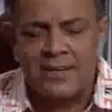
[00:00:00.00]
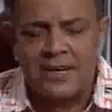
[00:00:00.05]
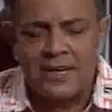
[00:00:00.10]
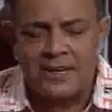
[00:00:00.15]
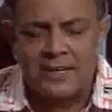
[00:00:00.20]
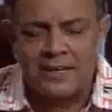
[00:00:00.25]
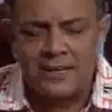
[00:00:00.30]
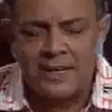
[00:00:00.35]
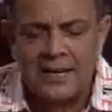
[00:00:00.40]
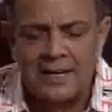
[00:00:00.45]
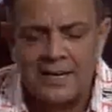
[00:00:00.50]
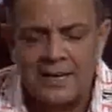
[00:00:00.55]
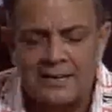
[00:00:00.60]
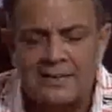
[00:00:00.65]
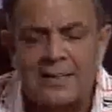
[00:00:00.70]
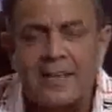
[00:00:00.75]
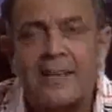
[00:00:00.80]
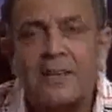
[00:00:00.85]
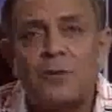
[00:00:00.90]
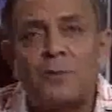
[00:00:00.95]
Another thing
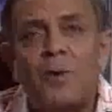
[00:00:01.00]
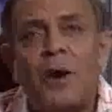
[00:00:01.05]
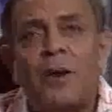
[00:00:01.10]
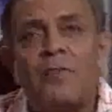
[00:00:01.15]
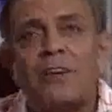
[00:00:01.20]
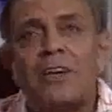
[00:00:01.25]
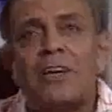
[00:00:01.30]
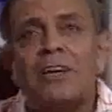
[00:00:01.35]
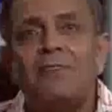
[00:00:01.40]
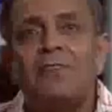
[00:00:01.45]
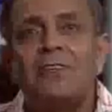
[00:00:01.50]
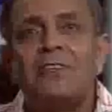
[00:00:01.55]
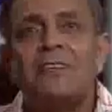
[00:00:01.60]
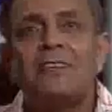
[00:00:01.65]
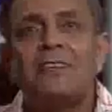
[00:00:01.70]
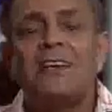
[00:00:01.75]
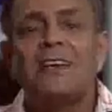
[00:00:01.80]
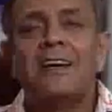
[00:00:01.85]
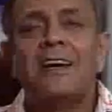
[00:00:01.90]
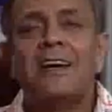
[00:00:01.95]
is that is poverty, which
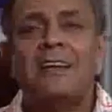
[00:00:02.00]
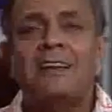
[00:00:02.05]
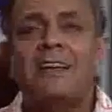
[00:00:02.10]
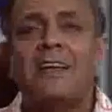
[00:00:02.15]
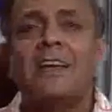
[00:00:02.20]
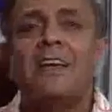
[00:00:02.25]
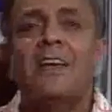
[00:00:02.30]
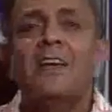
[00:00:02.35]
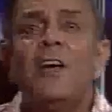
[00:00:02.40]
is increasing.